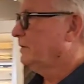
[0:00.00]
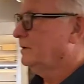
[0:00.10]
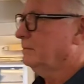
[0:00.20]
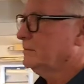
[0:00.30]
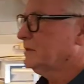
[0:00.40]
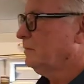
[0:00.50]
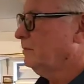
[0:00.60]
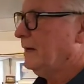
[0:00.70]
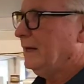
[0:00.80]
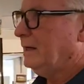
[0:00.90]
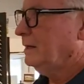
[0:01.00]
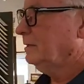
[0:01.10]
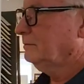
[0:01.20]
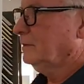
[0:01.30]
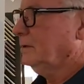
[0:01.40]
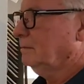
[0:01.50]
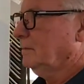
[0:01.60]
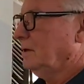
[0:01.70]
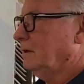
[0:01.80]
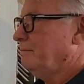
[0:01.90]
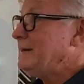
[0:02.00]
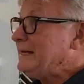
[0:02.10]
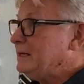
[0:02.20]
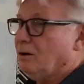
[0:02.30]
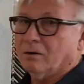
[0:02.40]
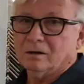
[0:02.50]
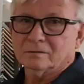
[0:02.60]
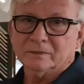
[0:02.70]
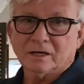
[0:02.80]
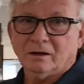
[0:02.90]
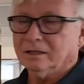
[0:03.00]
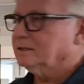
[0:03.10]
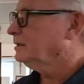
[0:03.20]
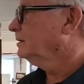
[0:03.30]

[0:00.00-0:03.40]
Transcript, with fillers: um, some of my um, mini art, we call it.